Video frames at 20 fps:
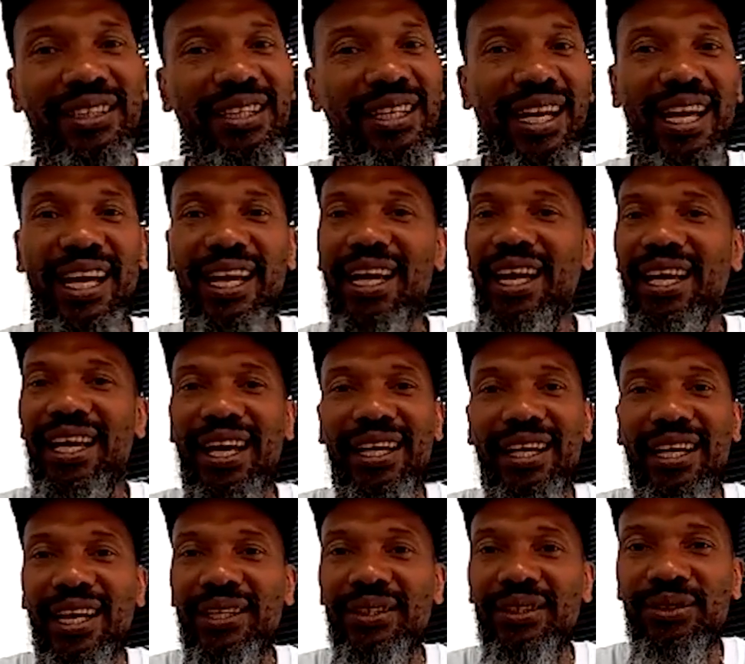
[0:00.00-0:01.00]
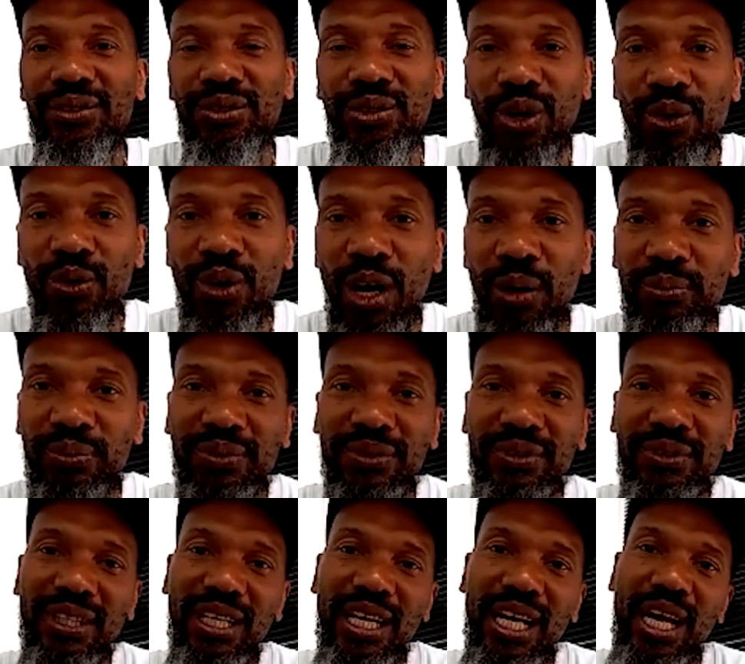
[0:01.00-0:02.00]
and throw ups.
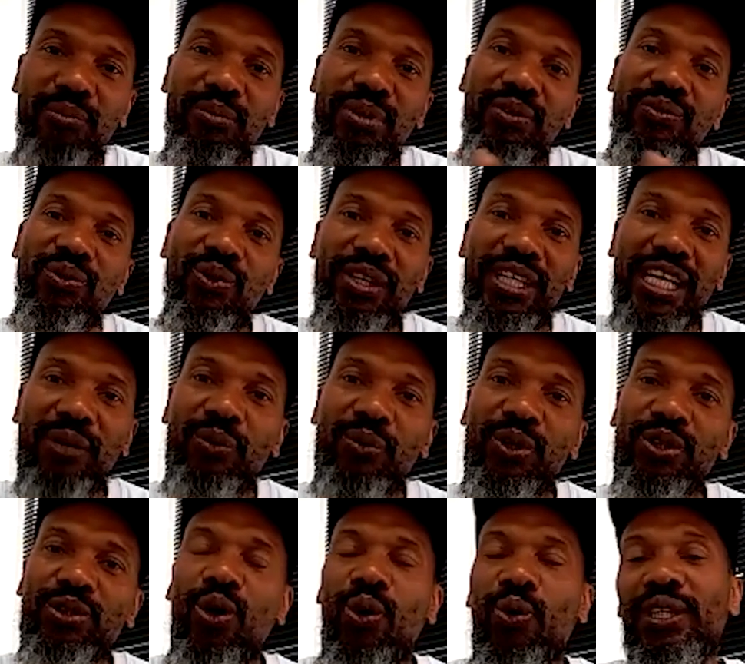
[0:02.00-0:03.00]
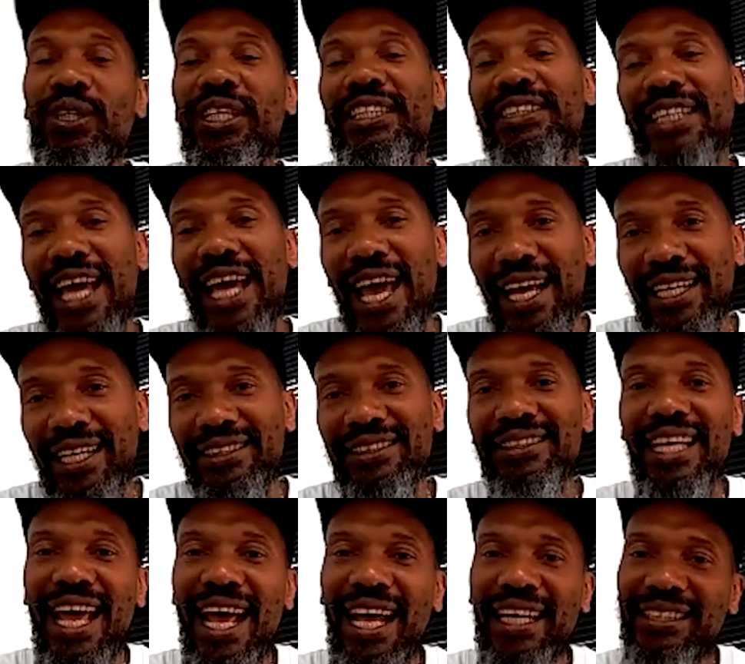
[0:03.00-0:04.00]
And before that was only tags,
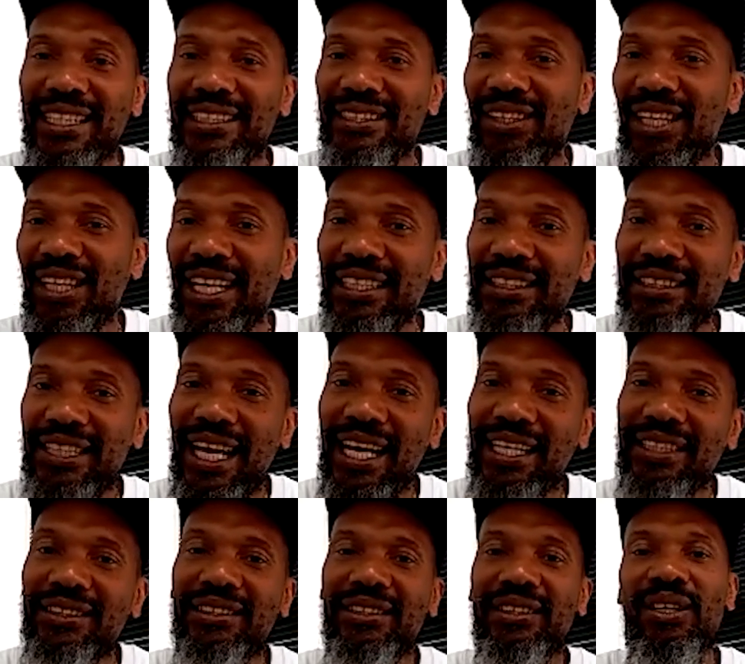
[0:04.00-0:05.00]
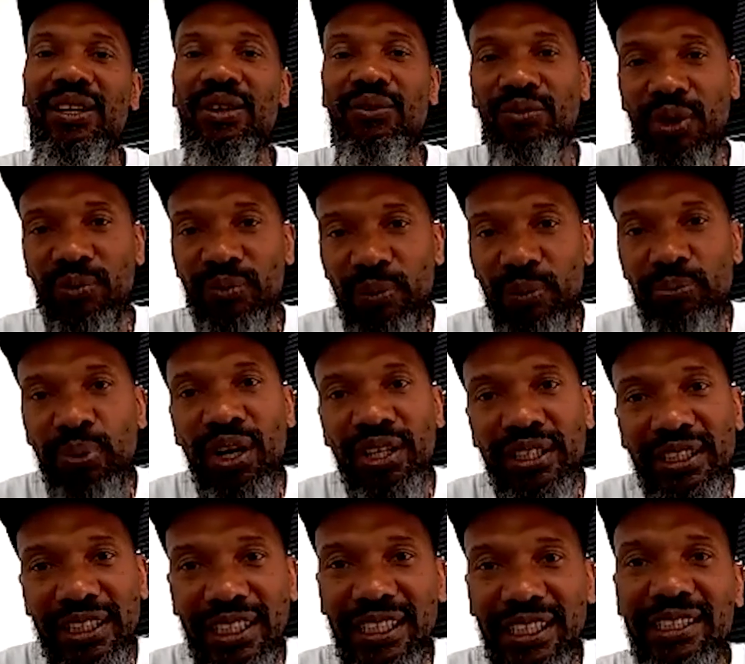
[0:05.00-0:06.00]
and a lot of tags from the punk
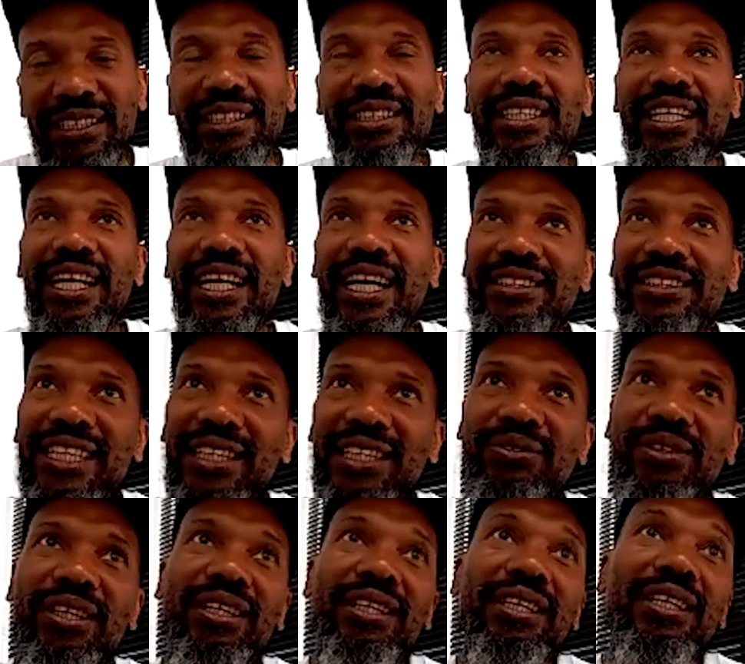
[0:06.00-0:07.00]
scene, etc.